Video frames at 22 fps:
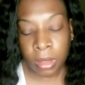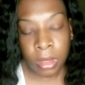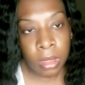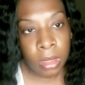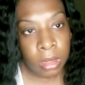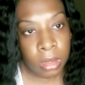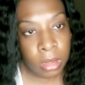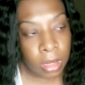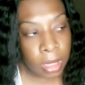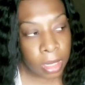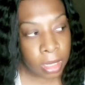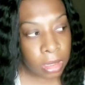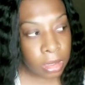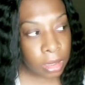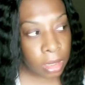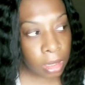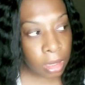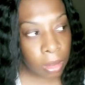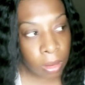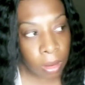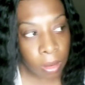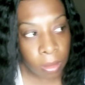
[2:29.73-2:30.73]
to actually
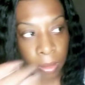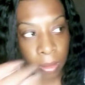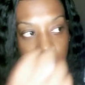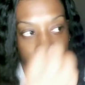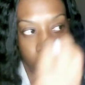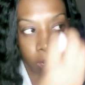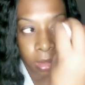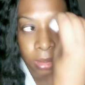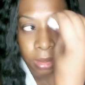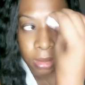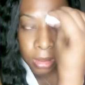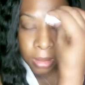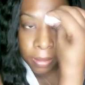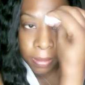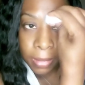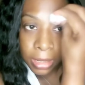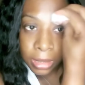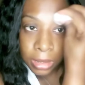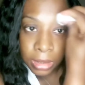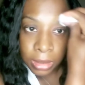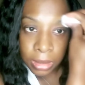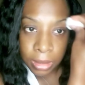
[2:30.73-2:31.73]
go across to make
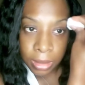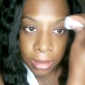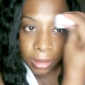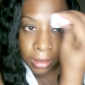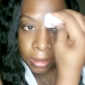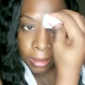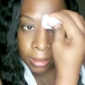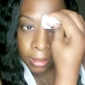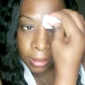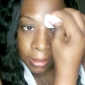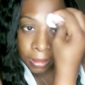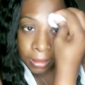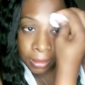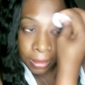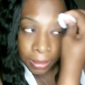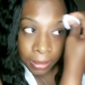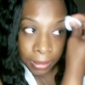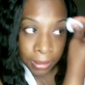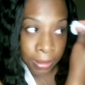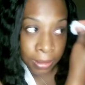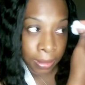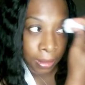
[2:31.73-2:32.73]
sure
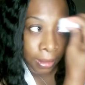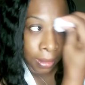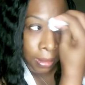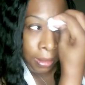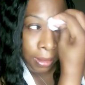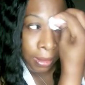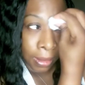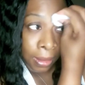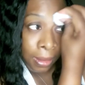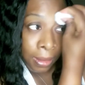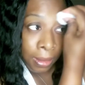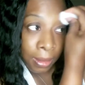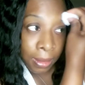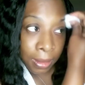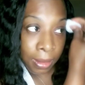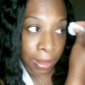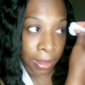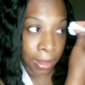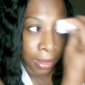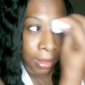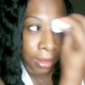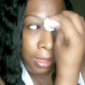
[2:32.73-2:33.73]

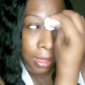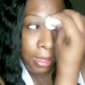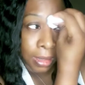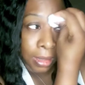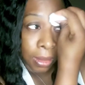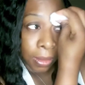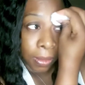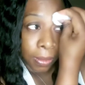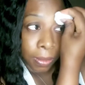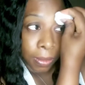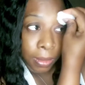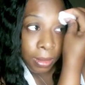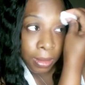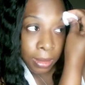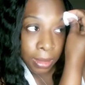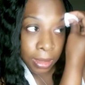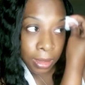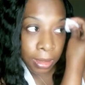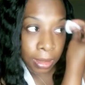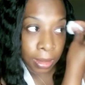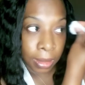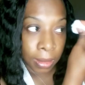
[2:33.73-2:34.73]
that these are really